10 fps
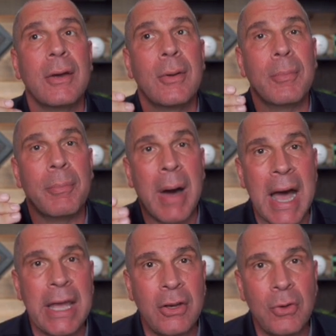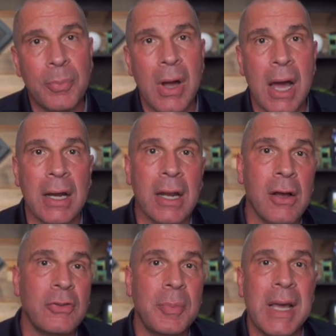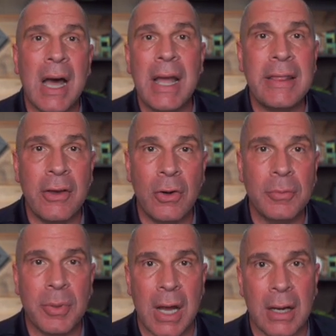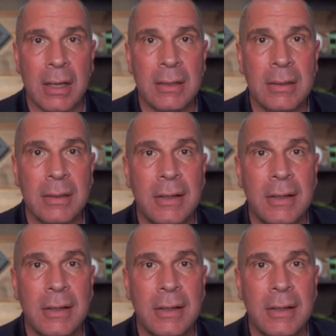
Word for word: buy a new product, it goes behind the old product,